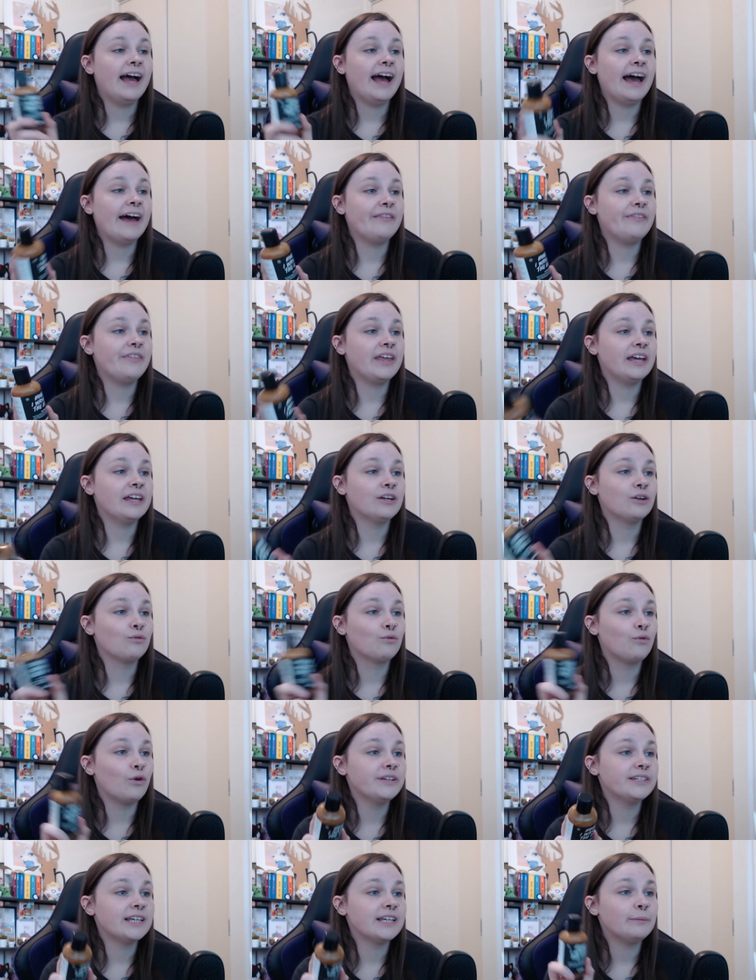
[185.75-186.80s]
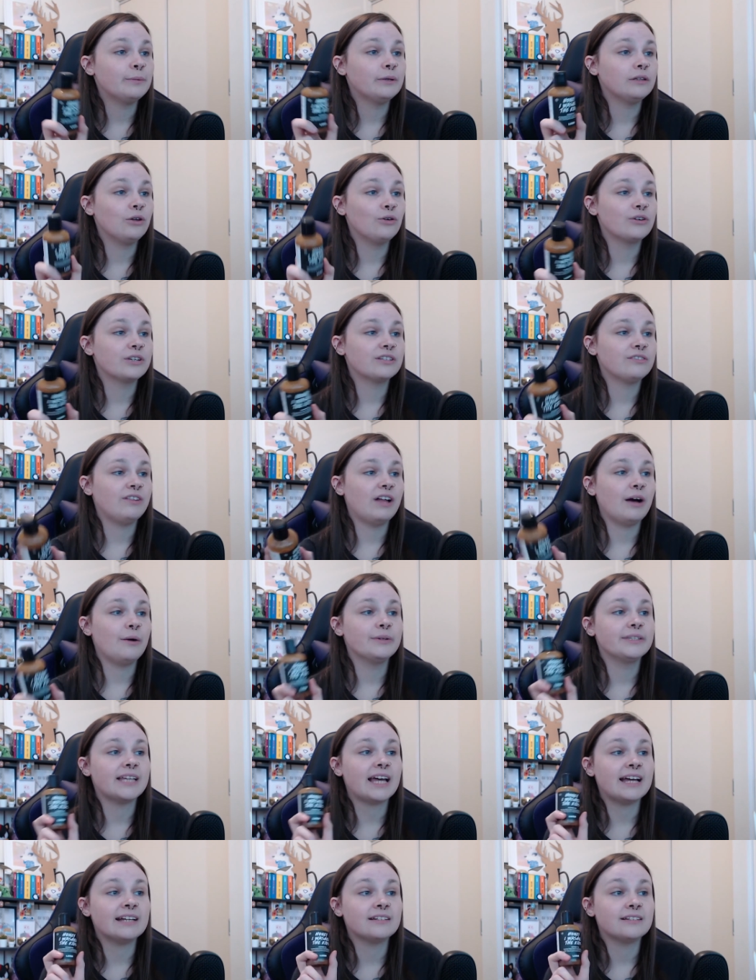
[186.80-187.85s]
and then rosehip, lotus
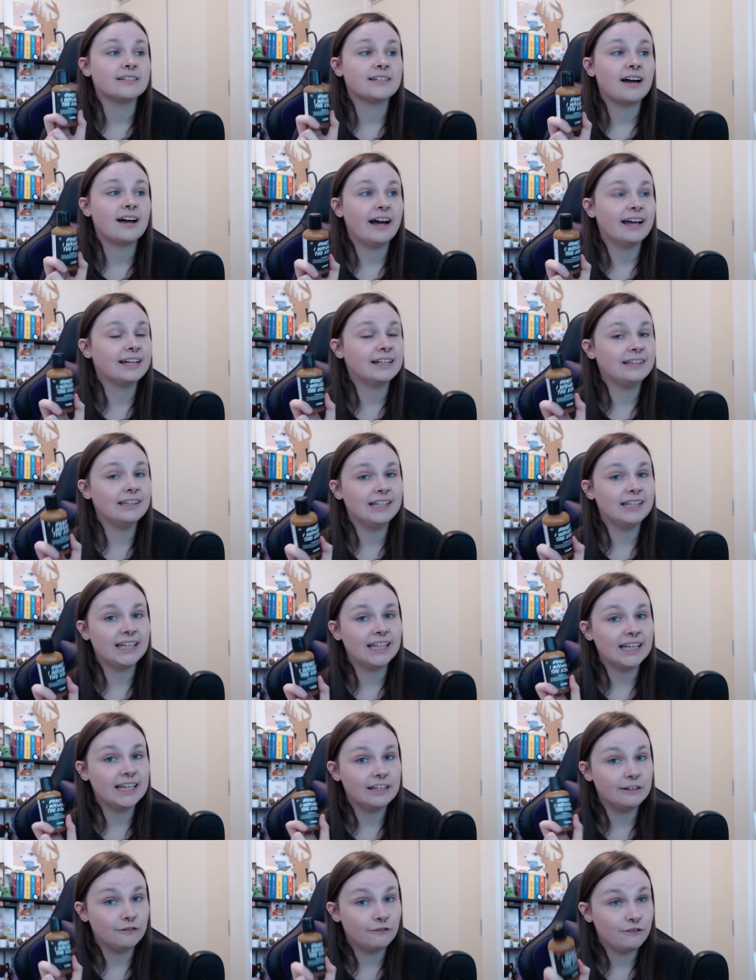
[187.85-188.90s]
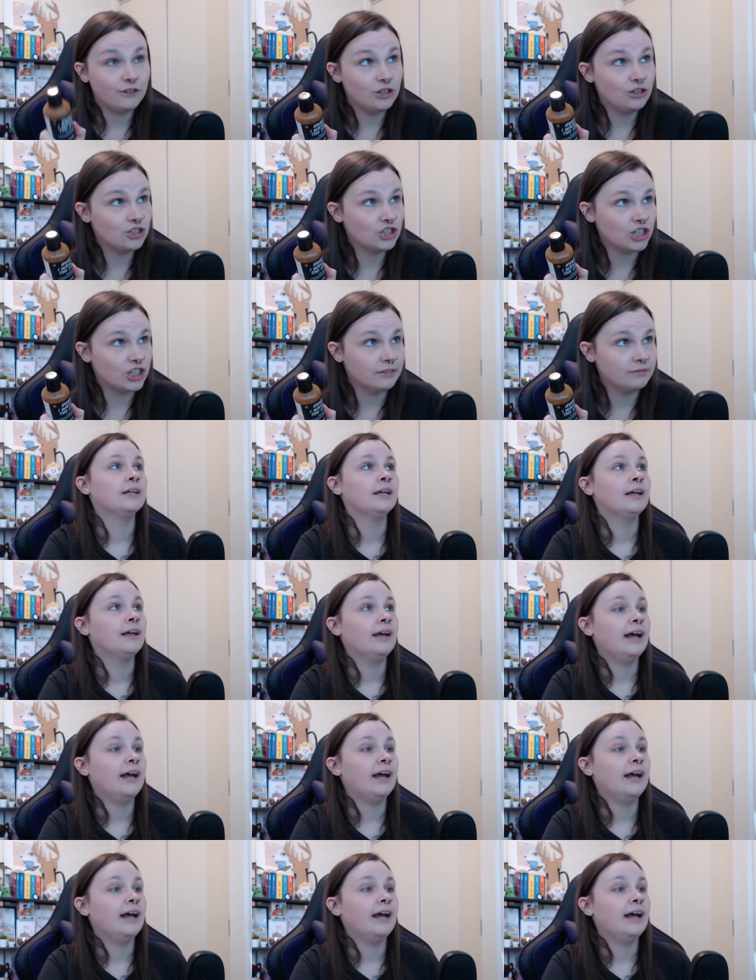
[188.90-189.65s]
flowers, and tiger lily infusion.